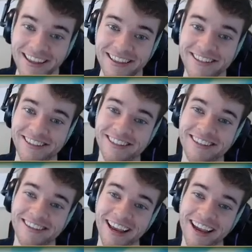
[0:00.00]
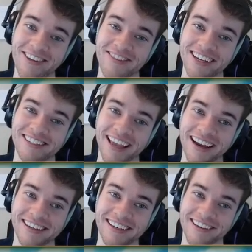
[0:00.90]
This is the same
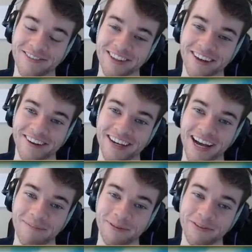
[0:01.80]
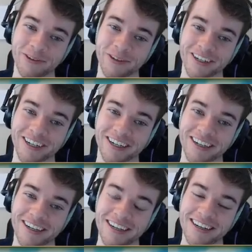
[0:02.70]
exact Gible that we got before.
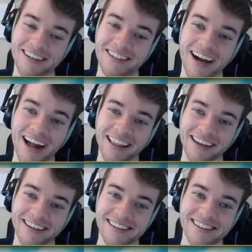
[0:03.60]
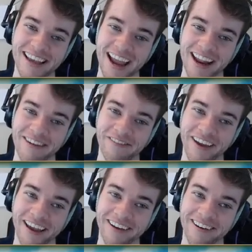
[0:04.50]
Jolly and Sand
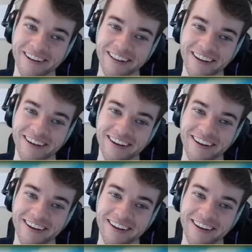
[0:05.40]
Veil.